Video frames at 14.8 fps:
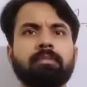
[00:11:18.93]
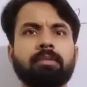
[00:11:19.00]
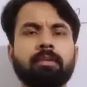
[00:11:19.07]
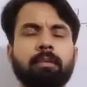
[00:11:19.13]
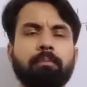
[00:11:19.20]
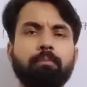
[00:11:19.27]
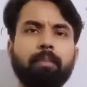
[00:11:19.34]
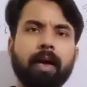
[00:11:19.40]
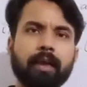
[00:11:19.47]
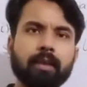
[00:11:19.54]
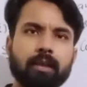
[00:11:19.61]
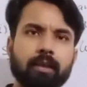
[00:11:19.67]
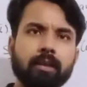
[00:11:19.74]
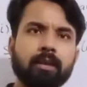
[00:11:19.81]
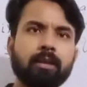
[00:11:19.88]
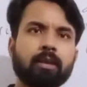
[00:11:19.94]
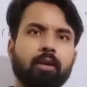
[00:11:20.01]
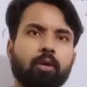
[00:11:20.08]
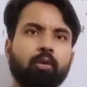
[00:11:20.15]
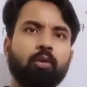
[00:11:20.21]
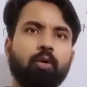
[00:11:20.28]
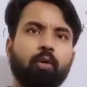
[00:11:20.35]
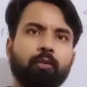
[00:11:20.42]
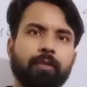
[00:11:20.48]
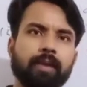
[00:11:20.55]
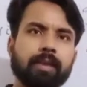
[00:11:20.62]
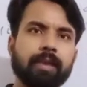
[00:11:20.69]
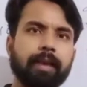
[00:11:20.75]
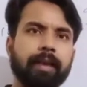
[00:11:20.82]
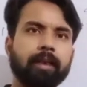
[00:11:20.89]
by the
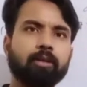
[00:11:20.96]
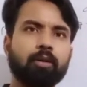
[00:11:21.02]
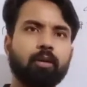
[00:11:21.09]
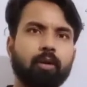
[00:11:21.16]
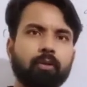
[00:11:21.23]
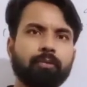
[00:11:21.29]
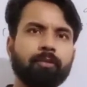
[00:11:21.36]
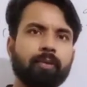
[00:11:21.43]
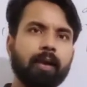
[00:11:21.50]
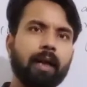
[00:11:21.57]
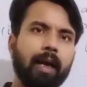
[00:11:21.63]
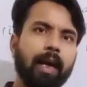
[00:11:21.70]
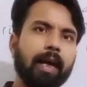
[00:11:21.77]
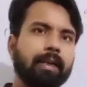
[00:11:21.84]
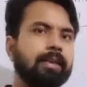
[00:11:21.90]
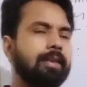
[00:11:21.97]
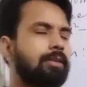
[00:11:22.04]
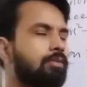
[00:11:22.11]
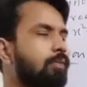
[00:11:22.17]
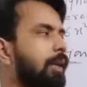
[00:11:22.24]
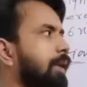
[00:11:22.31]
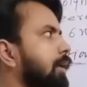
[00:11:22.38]
coefficient of x square.